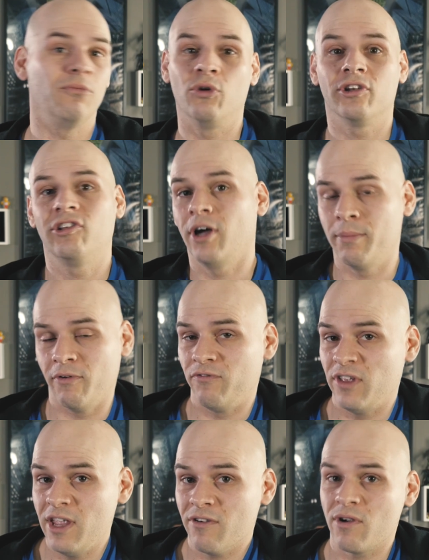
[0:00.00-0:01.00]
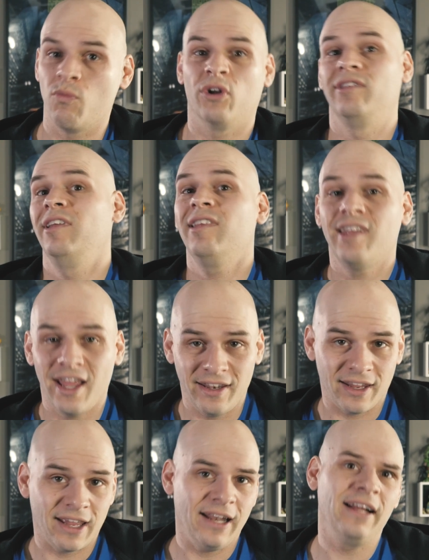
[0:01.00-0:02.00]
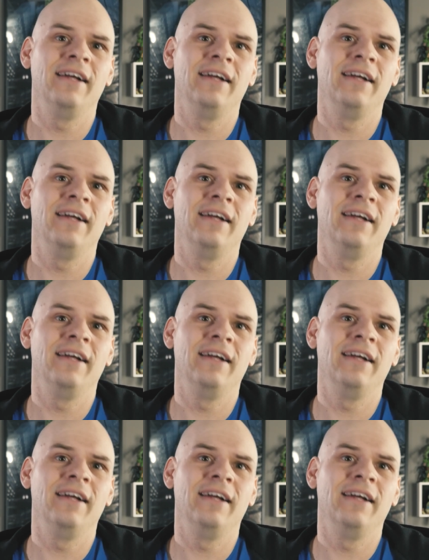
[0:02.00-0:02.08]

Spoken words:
what time of year and what discount you get,